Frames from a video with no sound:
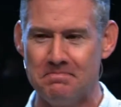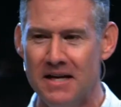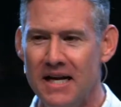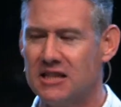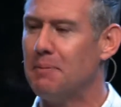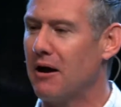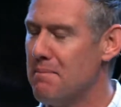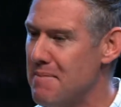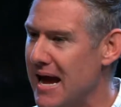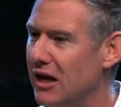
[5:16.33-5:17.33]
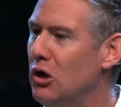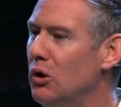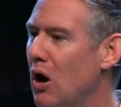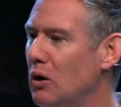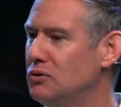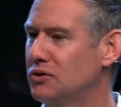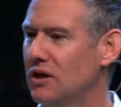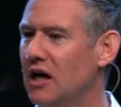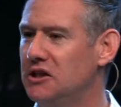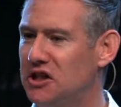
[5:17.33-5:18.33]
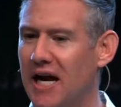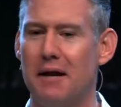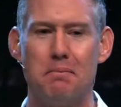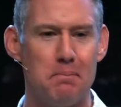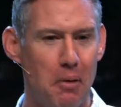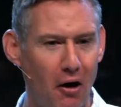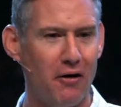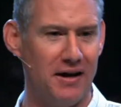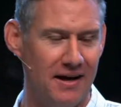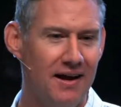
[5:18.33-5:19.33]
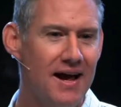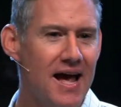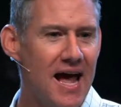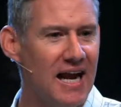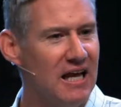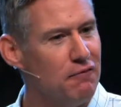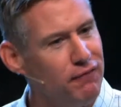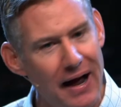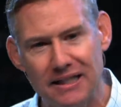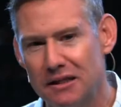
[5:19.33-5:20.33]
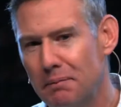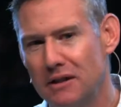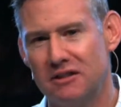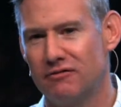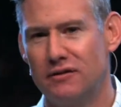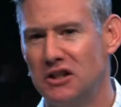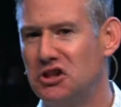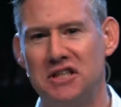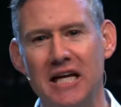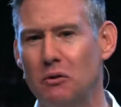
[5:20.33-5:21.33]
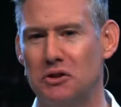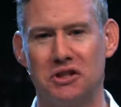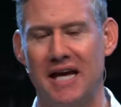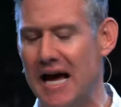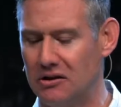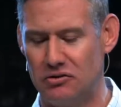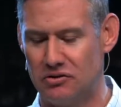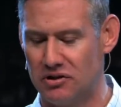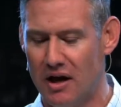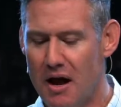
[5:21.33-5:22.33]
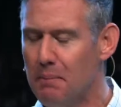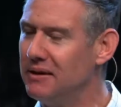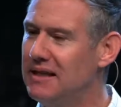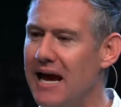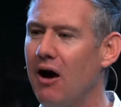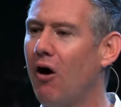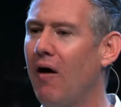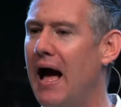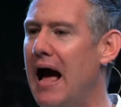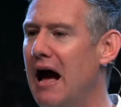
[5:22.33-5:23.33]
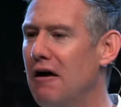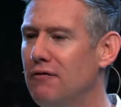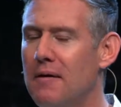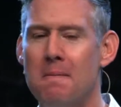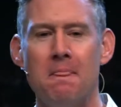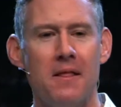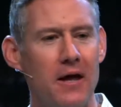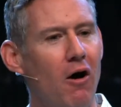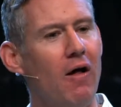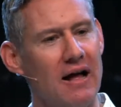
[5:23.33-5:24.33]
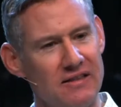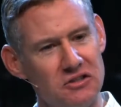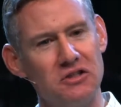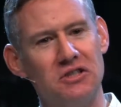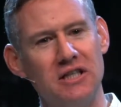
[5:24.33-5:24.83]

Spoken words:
It's about a man who hosts a giant party, and he invites a bunch of distinguished guests, but they all have excuses